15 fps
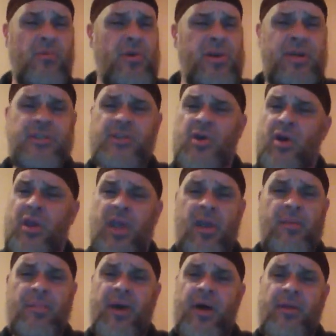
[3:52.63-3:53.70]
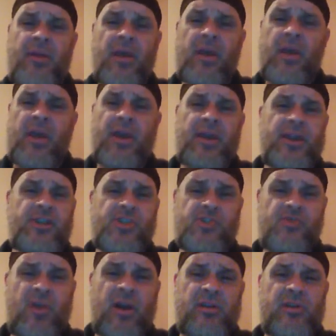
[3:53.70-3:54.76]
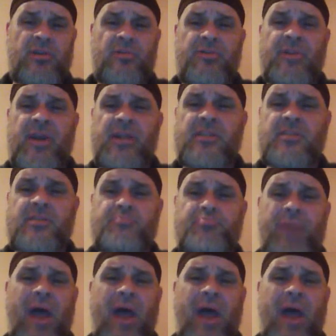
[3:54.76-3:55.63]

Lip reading: We're not talking about an instructor that's